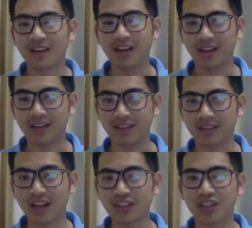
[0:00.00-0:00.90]
in a
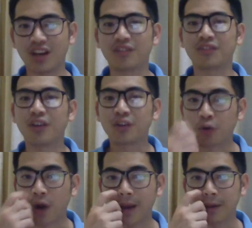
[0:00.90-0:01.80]
nutshell,
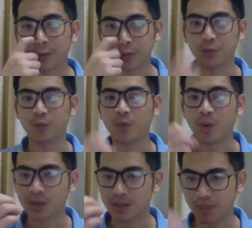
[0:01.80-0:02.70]
try to
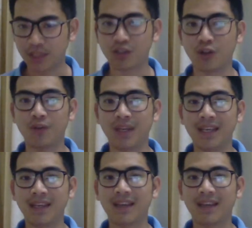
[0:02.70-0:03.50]
speak slowly.